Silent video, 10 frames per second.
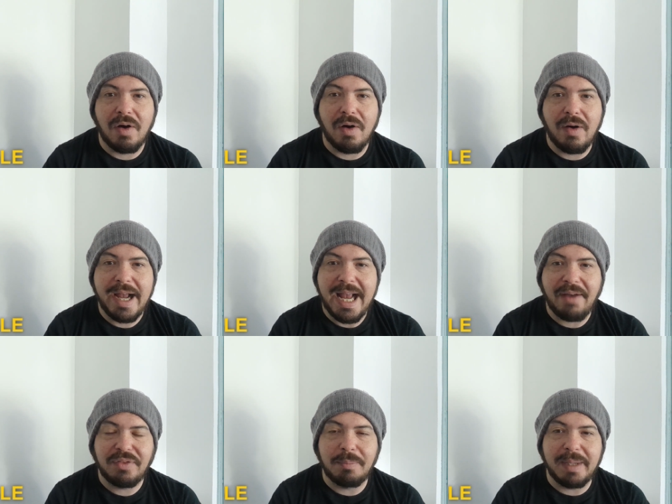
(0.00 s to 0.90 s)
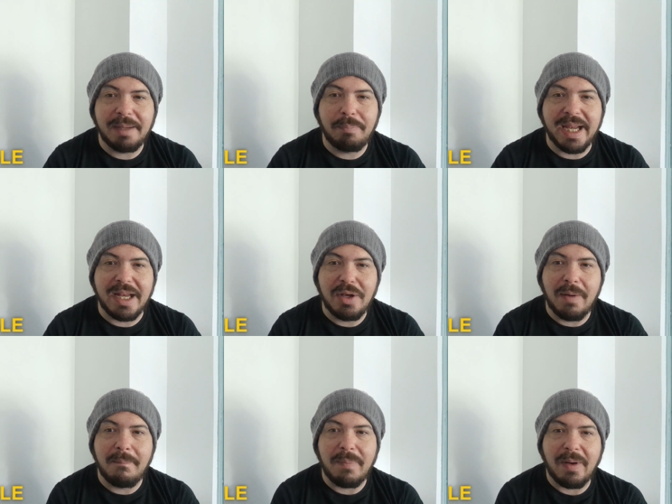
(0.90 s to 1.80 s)
I have to be a bit
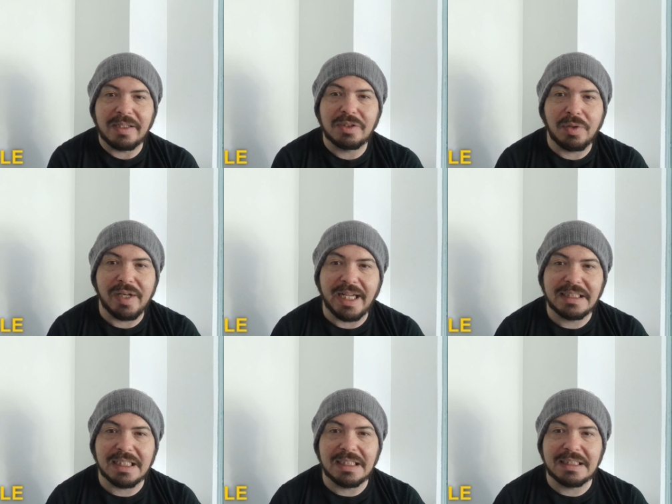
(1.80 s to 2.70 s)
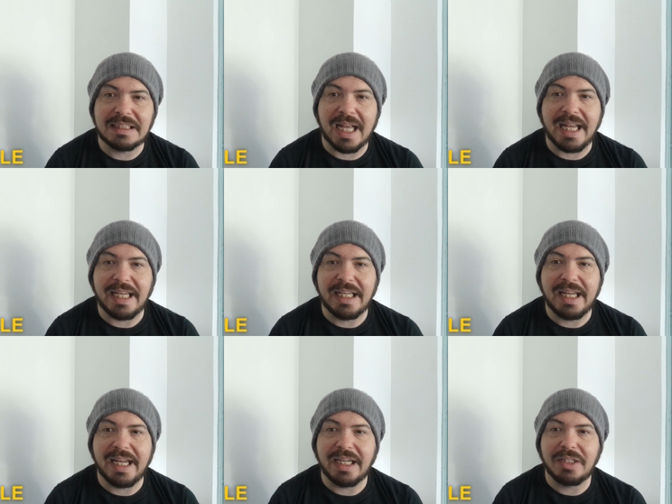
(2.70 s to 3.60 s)
non-biased on this and say,
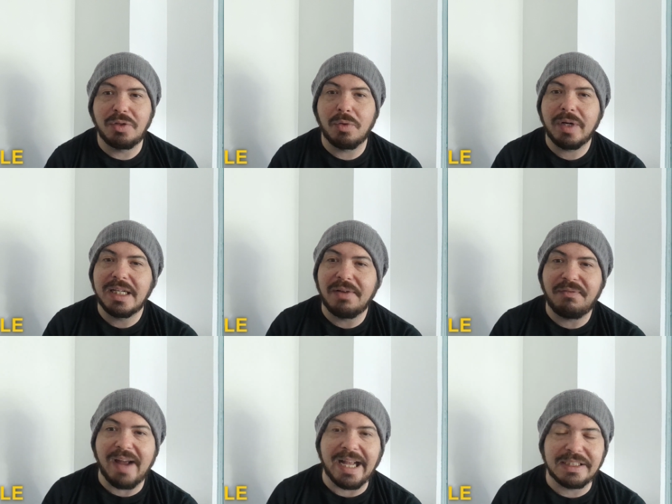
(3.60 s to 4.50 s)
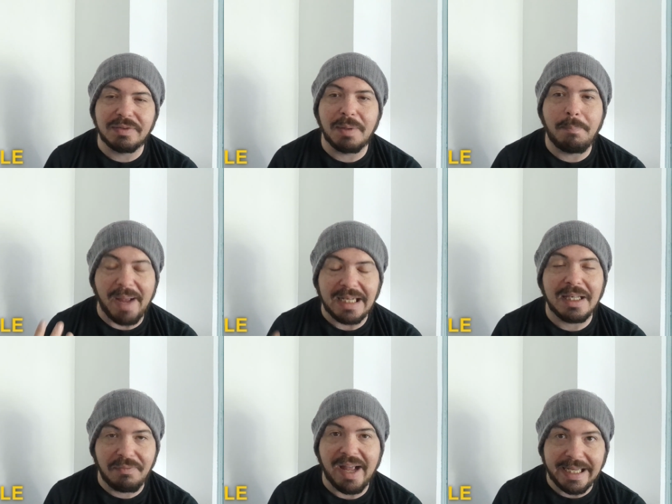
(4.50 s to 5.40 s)
ignoring the fact of the
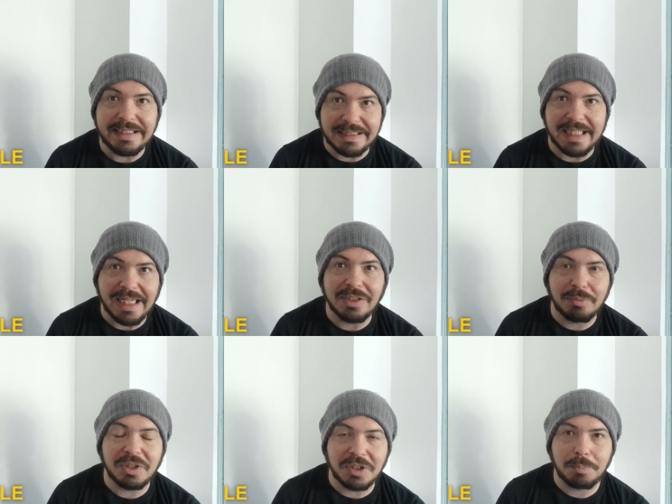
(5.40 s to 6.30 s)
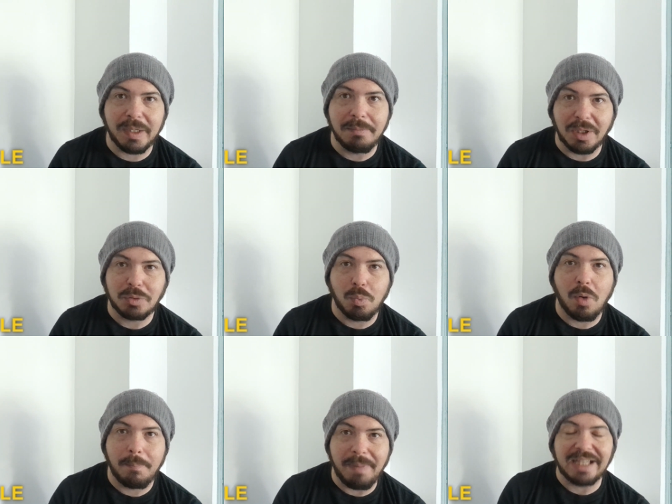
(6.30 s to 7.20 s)
Battle of Hastings, which is pretty much
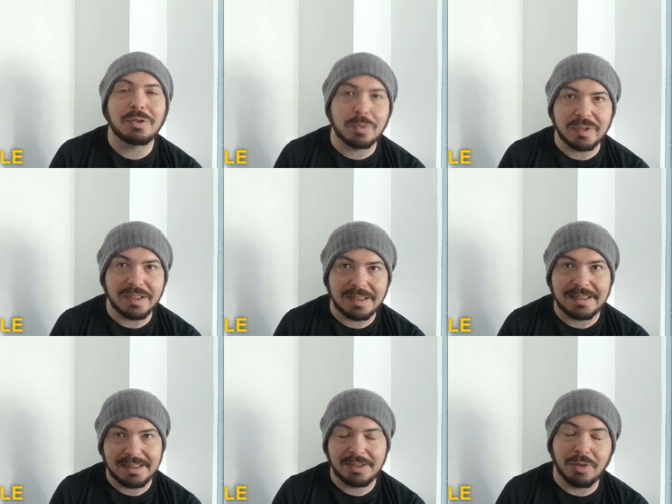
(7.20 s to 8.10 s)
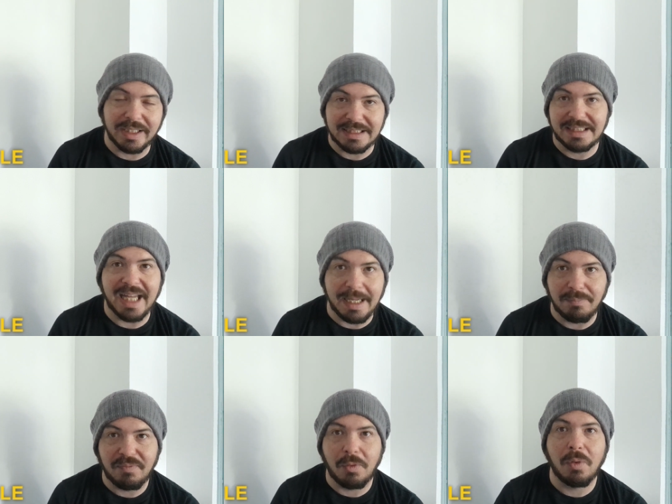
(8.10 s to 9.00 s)
what Battle has got its name
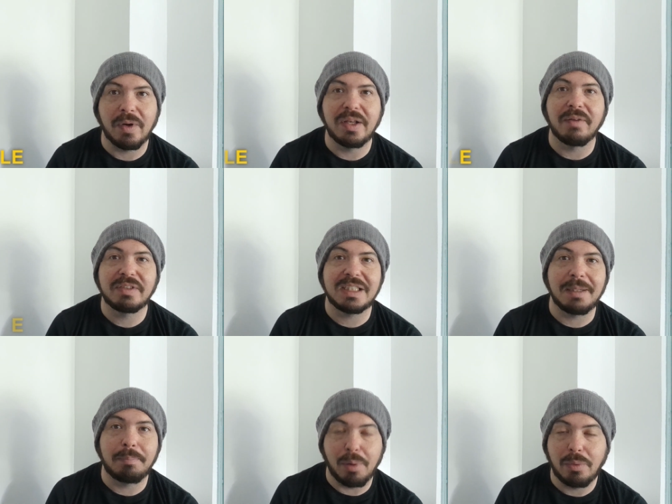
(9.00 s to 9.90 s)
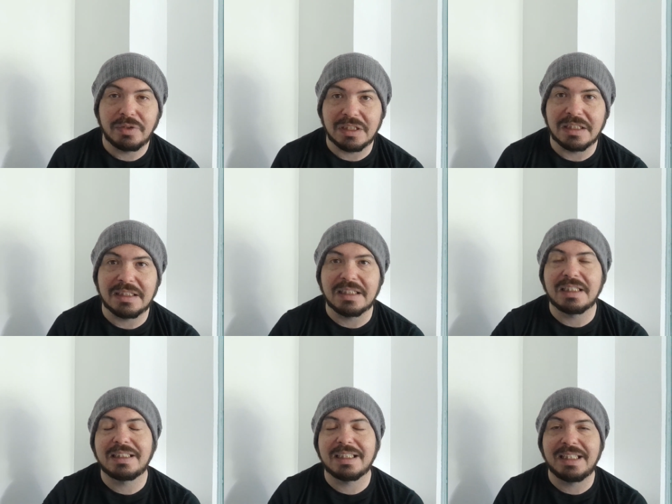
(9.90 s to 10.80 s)
for, and obviously the importance and
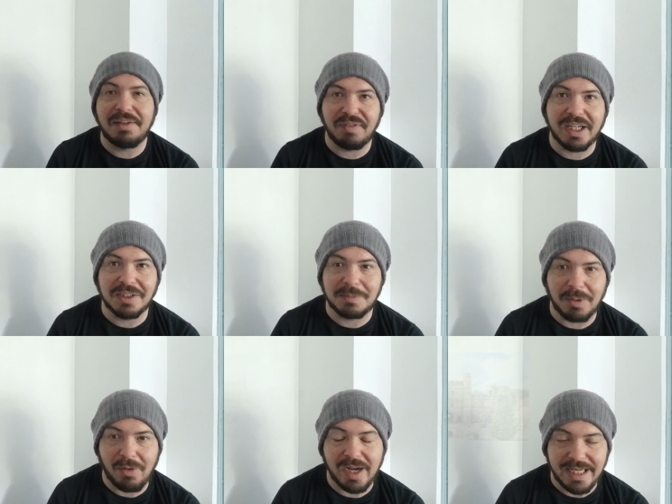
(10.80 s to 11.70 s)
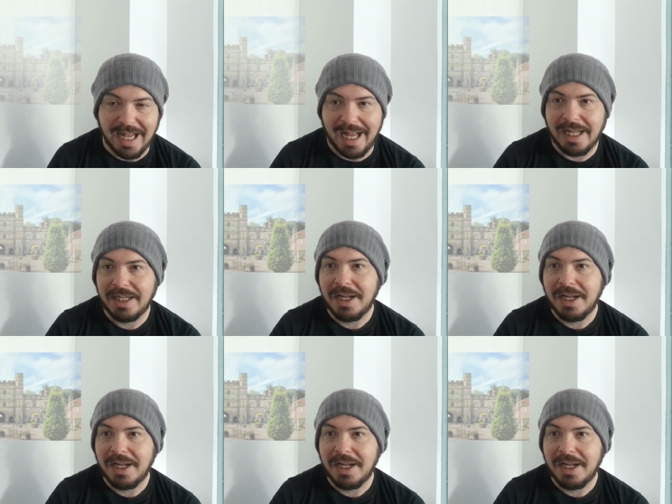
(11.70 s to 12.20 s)
the significance behind that,